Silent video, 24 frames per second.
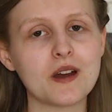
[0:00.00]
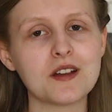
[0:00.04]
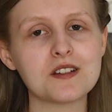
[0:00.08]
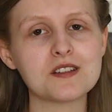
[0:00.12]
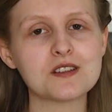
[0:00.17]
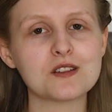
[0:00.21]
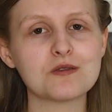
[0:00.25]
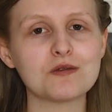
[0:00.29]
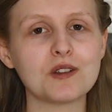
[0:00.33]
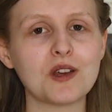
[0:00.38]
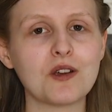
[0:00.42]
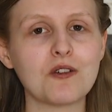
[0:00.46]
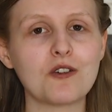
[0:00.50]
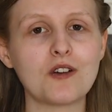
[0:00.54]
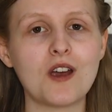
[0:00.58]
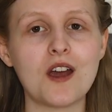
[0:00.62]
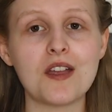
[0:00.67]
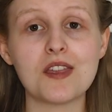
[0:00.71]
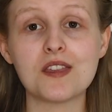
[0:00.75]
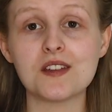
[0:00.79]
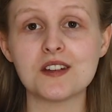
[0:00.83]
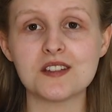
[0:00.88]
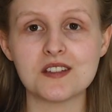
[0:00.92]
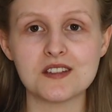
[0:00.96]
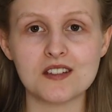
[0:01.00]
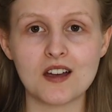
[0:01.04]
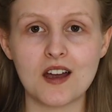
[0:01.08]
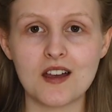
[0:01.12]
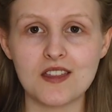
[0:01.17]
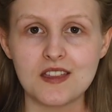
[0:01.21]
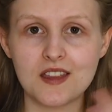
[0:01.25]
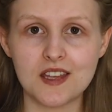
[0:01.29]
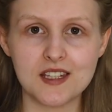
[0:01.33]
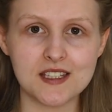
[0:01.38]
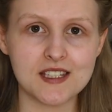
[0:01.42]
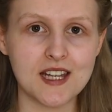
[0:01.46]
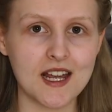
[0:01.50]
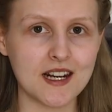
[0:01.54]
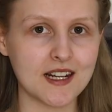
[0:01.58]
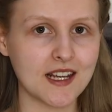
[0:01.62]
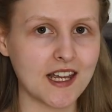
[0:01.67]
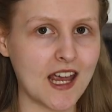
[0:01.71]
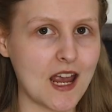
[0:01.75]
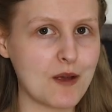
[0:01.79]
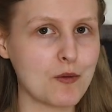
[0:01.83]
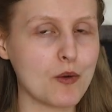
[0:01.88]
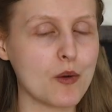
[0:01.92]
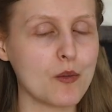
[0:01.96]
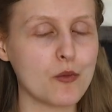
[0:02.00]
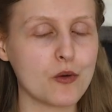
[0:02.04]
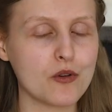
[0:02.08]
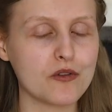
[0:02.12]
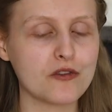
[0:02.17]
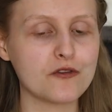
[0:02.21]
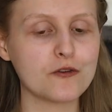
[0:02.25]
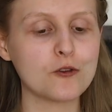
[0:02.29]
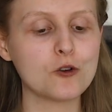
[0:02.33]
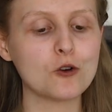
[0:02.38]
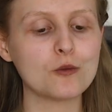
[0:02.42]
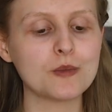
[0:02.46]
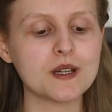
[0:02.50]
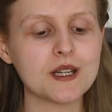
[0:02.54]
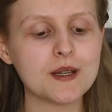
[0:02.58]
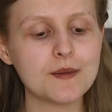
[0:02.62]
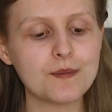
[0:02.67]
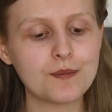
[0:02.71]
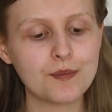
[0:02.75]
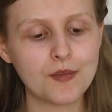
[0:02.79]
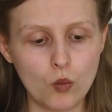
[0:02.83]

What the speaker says: best to recreate the design that Dan came up with for me,